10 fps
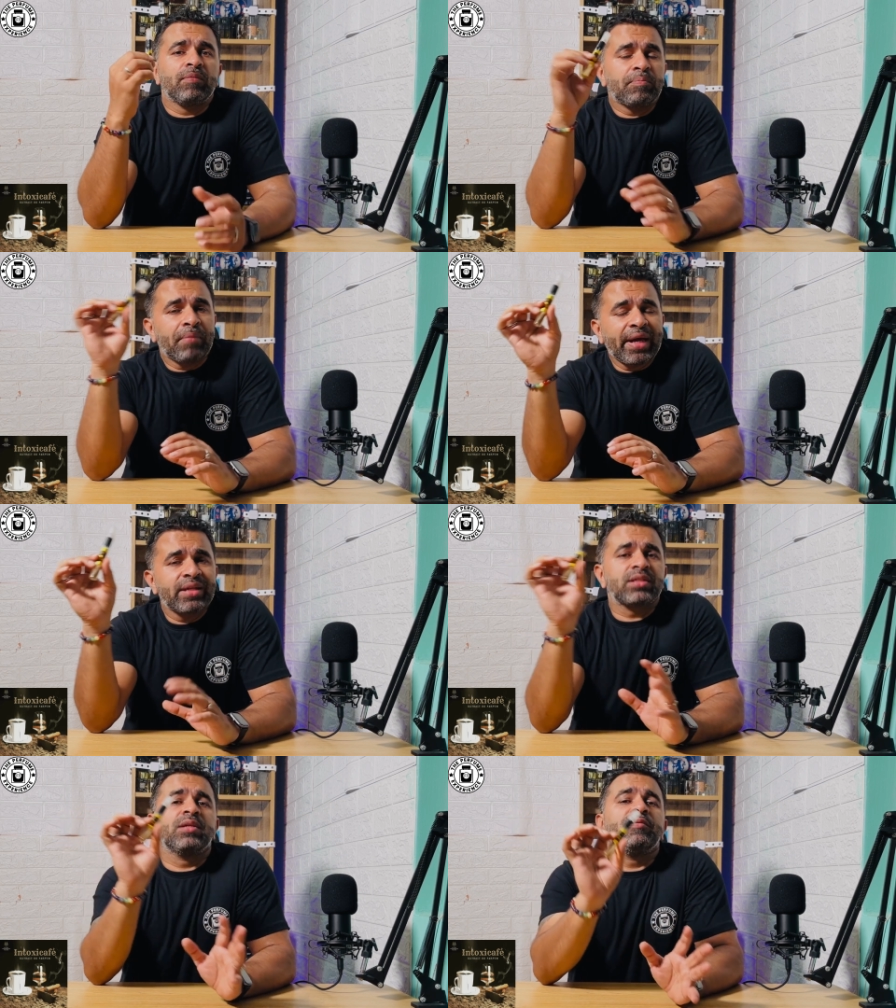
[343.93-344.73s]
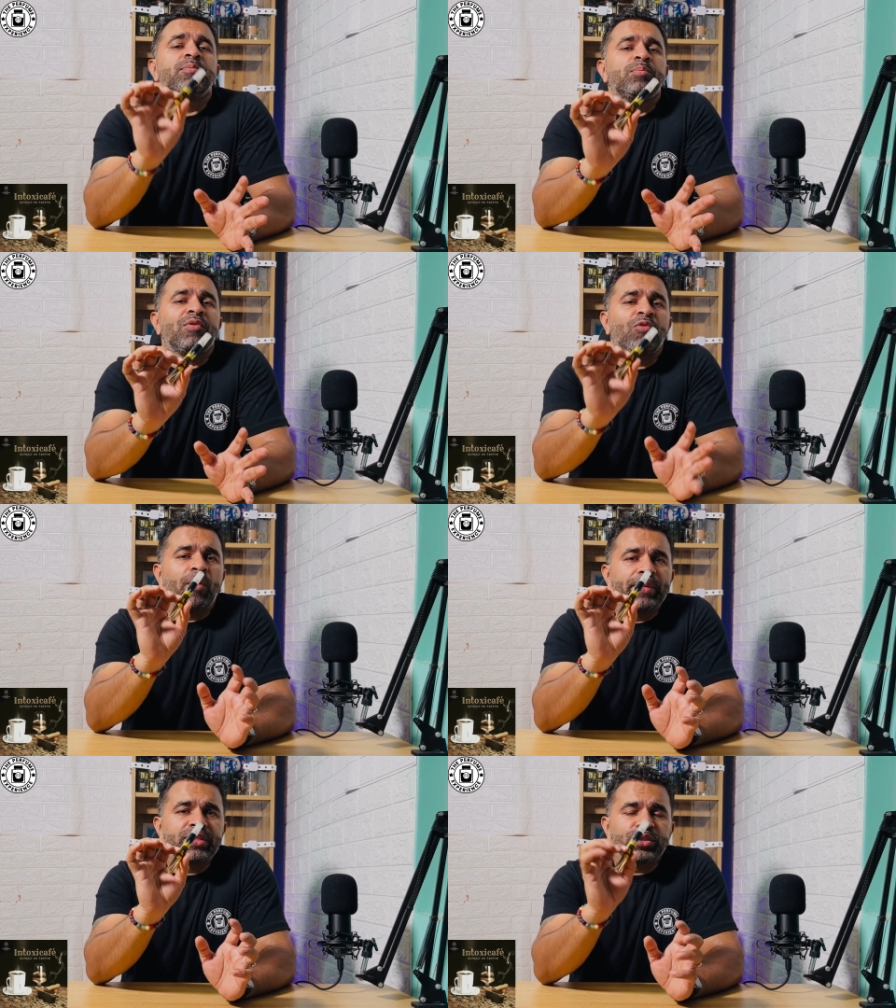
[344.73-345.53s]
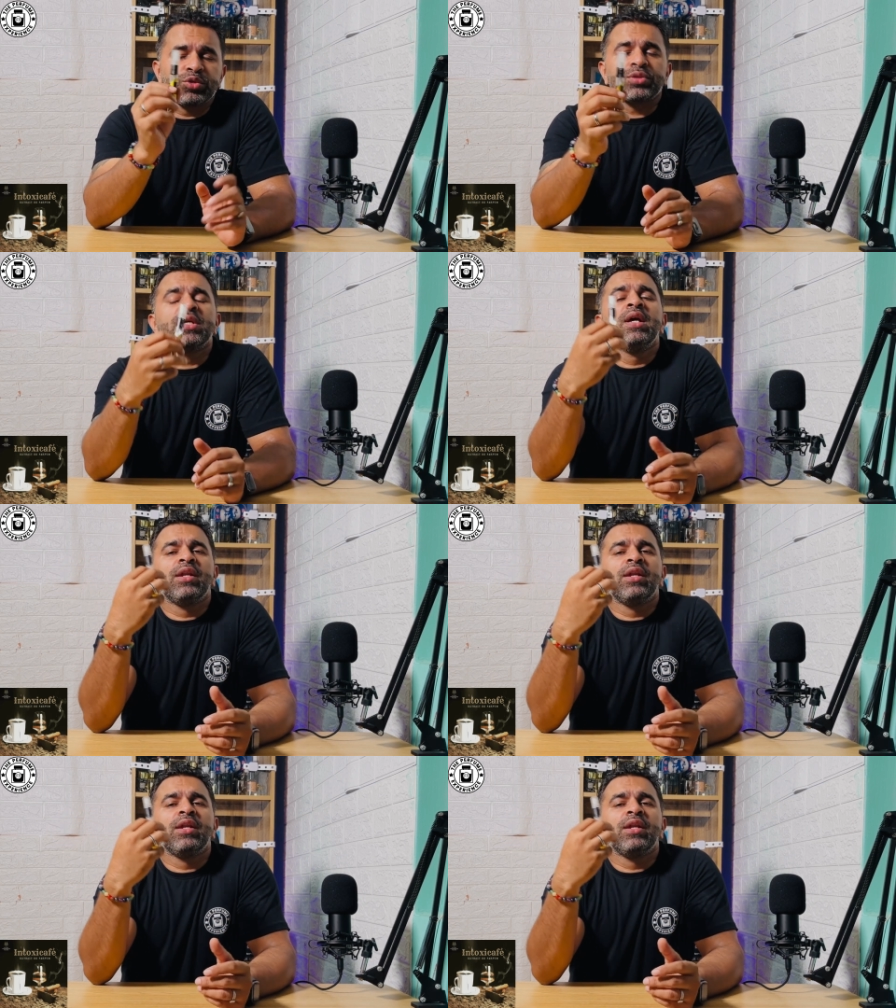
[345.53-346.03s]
minus the performance issues.